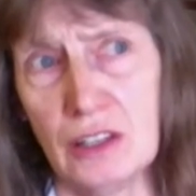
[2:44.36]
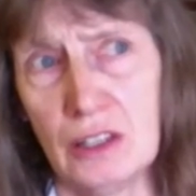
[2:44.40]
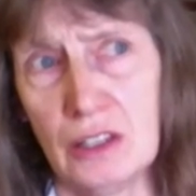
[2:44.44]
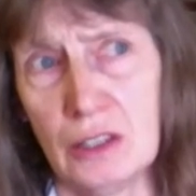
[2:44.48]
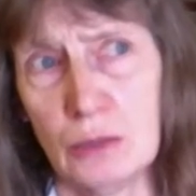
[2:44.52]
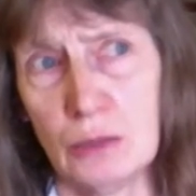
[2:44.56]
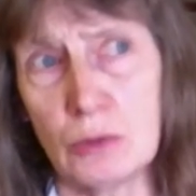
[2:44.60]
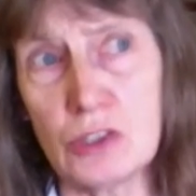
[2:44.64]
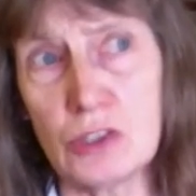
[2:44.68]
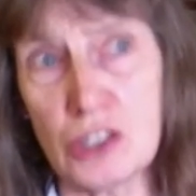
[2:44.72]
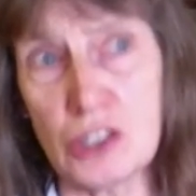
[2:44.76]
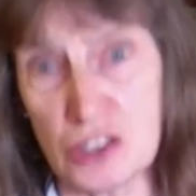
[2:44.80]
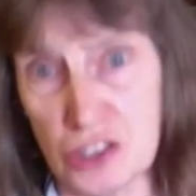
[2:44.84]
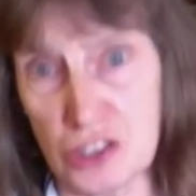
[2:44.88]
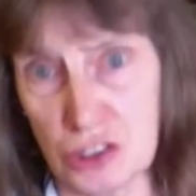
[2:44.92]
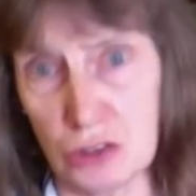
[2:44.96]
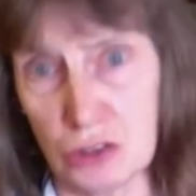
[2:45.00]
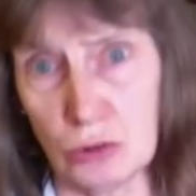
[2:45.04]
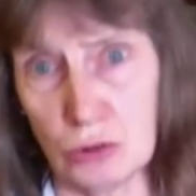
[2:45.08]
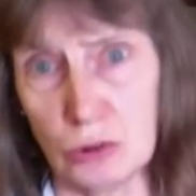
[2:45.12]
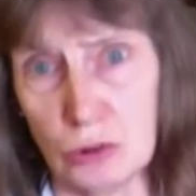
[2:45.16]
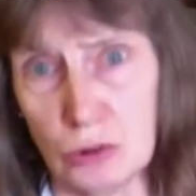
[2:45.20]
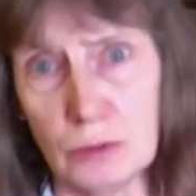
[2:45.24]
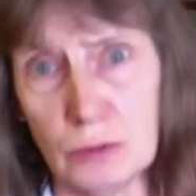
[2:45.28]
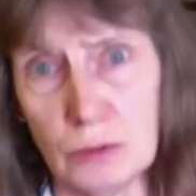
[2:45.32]
was at
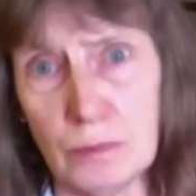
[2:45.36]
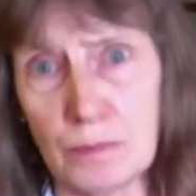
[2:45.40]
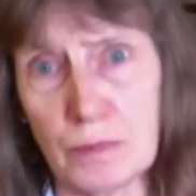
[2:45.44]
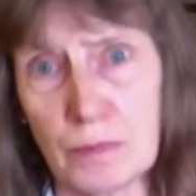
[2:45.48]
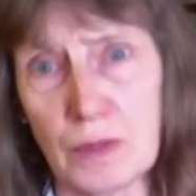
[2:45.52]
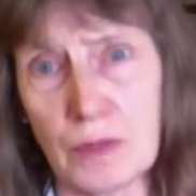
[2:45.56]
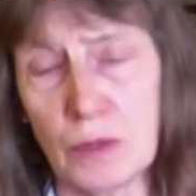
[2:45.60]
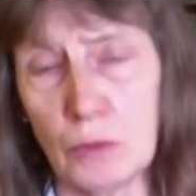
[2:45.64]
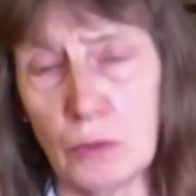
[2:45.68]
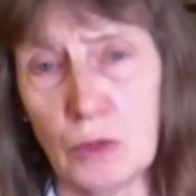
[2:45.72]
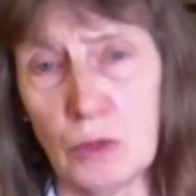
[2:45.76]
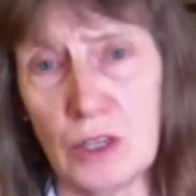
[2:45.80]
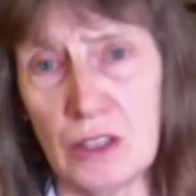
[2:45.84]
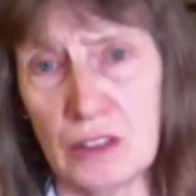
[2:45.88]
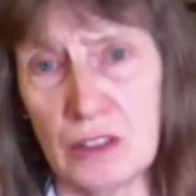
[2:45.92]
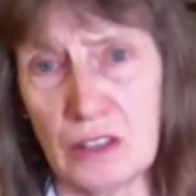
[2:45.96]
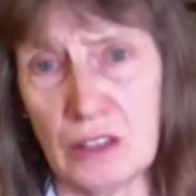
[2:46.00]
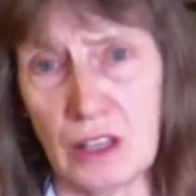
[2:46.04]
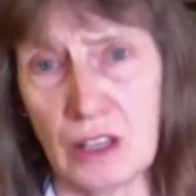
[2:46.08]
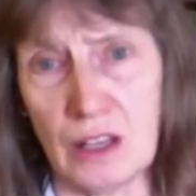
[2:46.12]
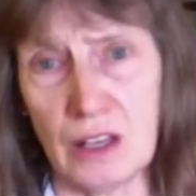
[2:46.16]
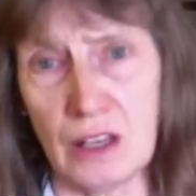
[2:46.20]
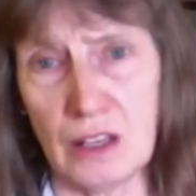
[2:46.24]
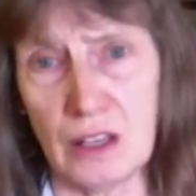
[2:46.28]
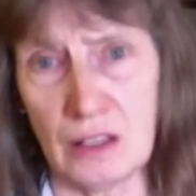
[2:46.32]
school with
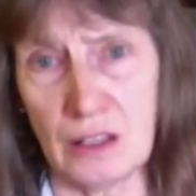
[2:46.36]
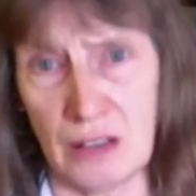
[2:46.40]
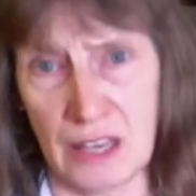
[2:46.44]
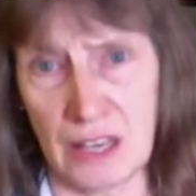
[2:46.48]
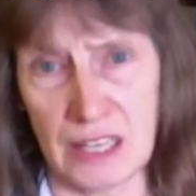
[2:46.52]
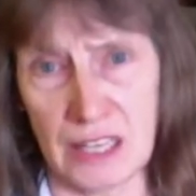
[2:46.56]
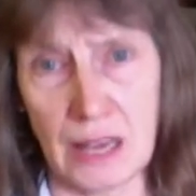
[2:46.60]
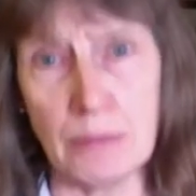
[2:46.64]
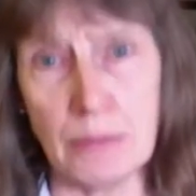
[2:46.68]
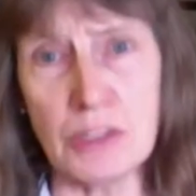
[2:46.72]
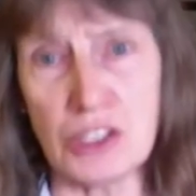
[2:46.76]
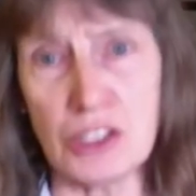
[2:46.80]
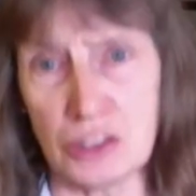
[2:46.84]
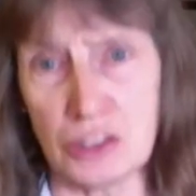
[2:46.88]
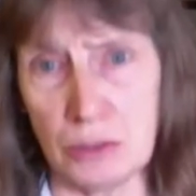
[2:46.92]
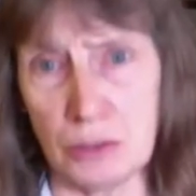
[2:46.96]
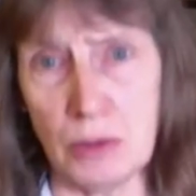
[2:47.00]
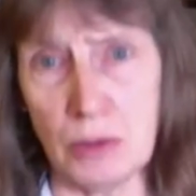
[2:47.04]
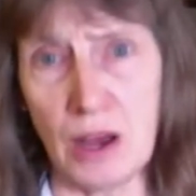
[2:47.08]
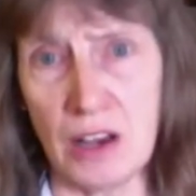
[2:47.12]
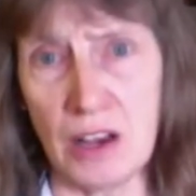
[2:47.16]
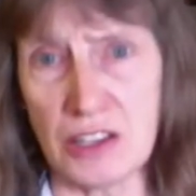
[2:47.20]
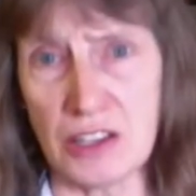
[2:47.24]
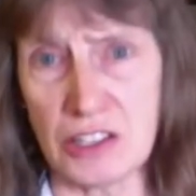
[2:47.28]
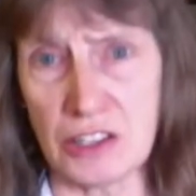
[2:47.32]
uh, a chemistry
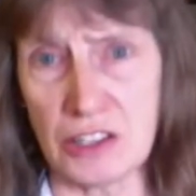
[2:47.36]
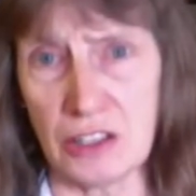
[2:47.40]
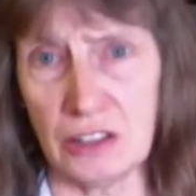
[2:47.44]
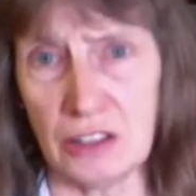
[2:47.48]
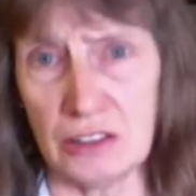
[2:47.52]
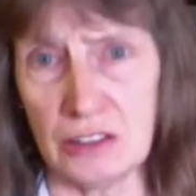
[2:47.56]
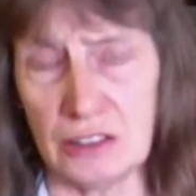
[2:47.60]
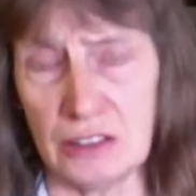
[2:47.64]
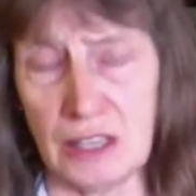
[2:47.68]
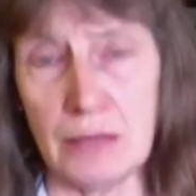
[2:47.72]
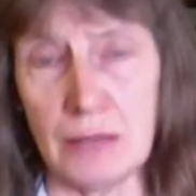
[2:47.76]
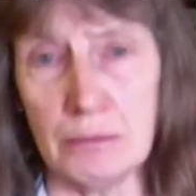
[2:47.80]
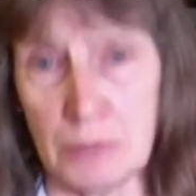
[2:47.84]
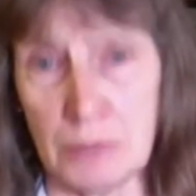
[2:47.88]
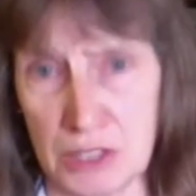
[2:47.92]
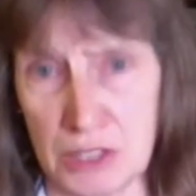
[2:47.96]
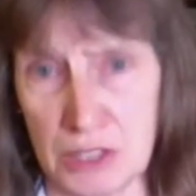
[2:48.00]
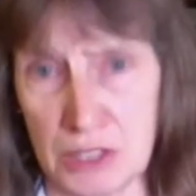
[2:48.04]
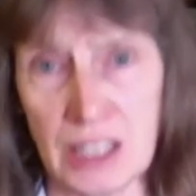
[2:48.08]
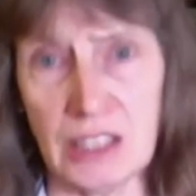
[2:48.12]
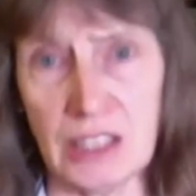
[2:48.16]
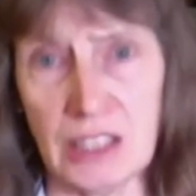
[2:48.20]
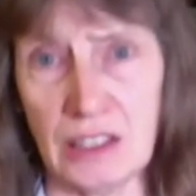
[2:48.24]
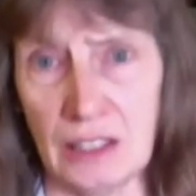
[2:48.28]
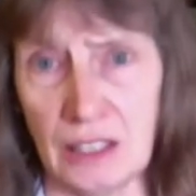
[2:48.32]
master in
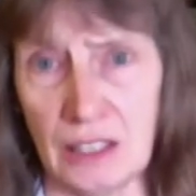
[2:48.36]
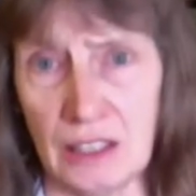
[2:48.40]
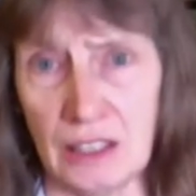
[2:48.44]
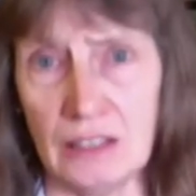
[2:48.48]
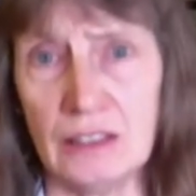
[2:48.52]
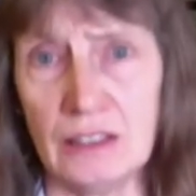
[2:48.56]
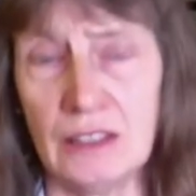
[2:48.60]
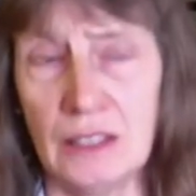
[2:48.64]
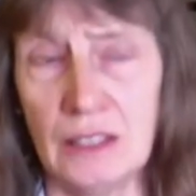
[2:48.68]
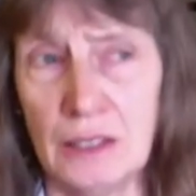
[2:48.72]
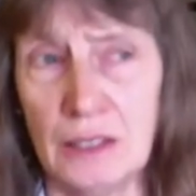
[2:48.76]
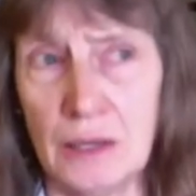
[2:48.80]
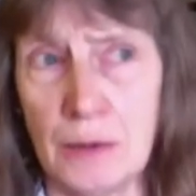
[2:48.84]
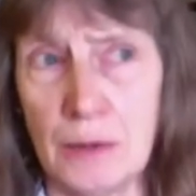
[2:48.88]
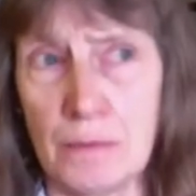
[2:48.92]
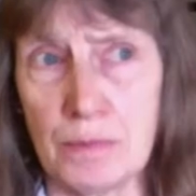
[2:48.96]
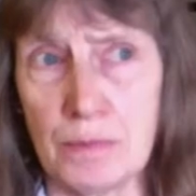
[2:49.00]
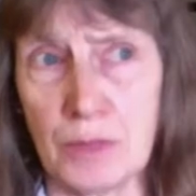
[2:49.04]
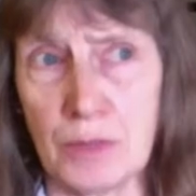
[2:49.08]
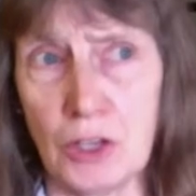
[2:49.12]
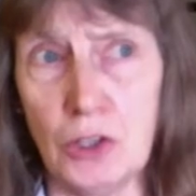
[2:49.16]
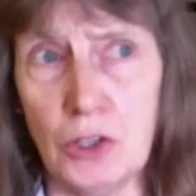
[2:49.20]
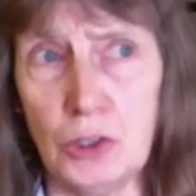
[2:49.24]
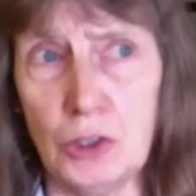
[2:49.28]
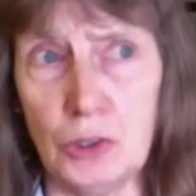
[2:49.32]
particular
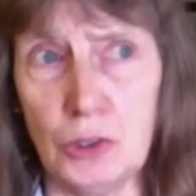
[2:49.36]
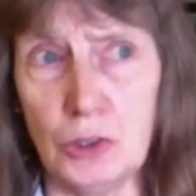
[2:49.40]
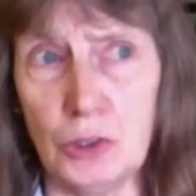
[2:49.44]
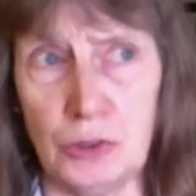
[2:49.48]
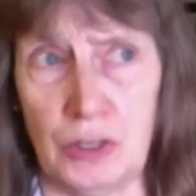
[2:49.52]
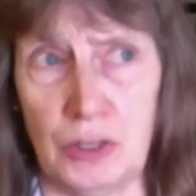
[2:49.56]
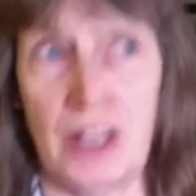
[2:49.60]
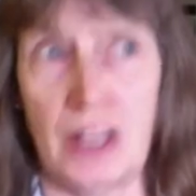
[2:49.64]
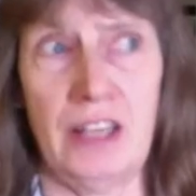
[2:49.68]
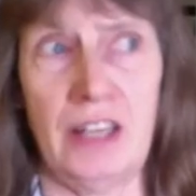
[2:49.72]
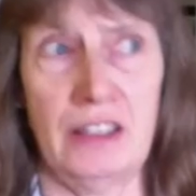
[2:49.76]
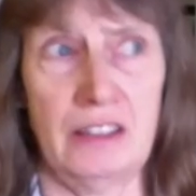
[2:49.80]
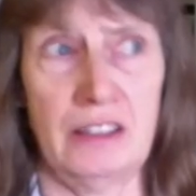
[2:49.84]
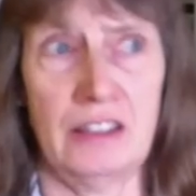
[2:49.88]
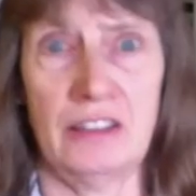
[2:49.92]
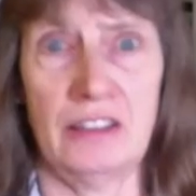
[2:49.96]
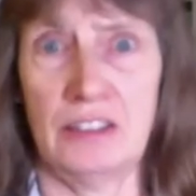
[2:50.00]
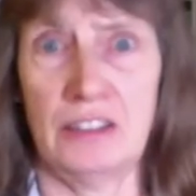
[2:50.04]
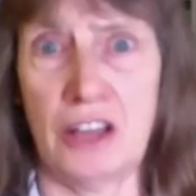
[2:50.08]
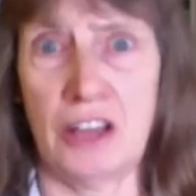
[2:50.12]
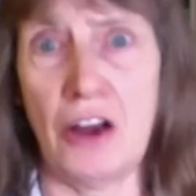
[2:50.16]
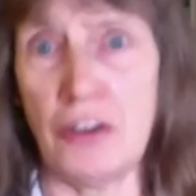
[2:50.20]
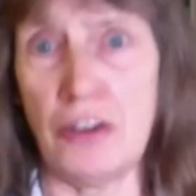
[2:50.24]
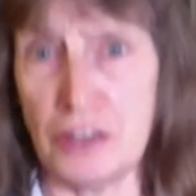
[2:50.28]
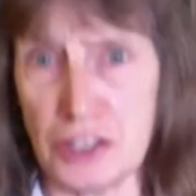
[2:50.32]
who
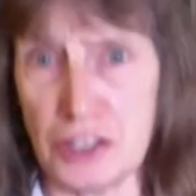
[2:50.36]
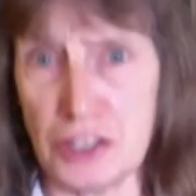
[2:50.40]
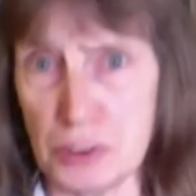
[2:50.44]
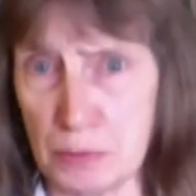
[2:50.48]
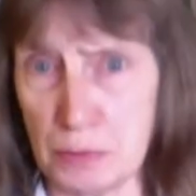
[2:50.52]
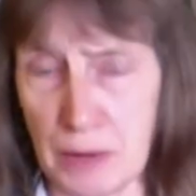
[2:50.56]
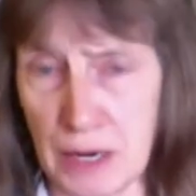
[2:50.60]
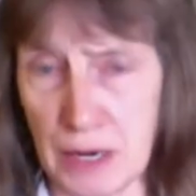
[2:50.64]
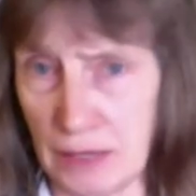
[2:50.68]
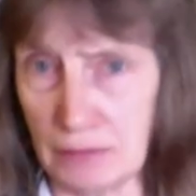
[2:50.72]
encouraged me.